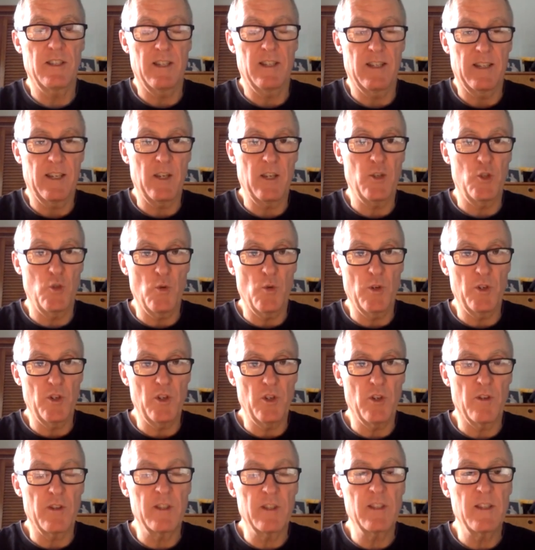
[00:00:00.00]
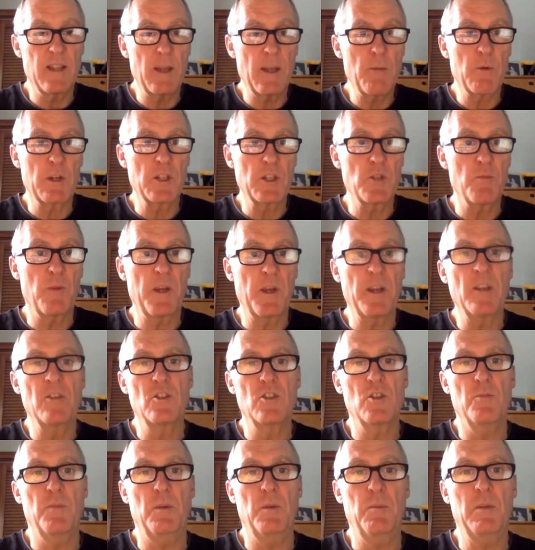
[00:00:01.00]
And could you hear this? And they would explain it
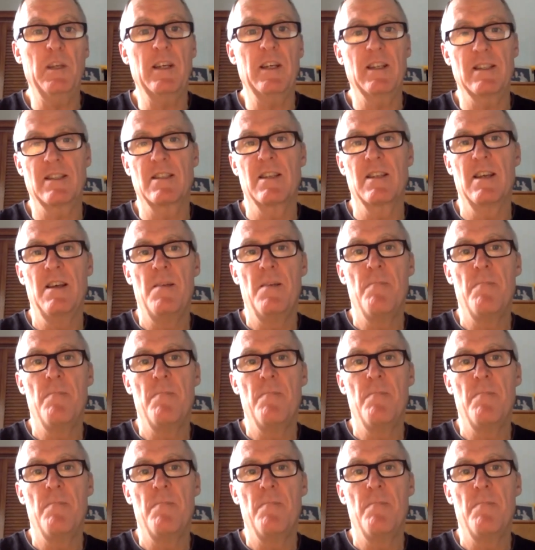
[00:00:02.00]
to me because